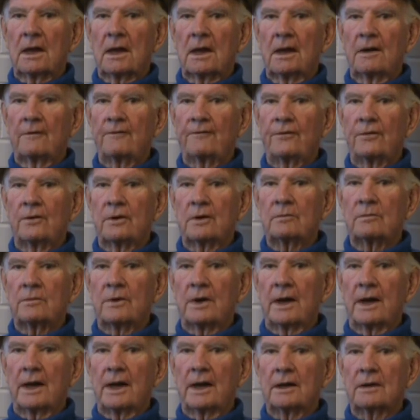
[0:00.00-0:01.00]
Fort
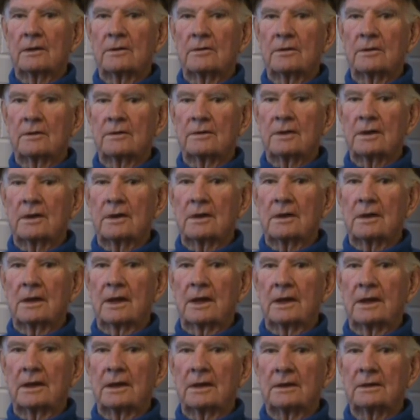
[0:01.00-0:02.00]
Bragg, North
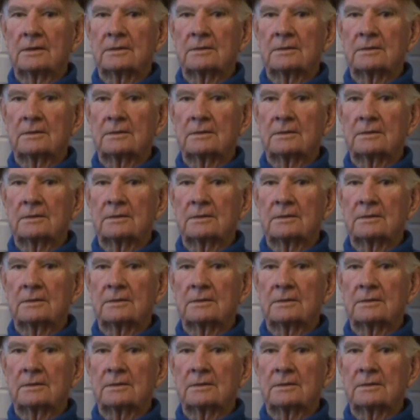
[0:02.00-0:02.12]
Carolina.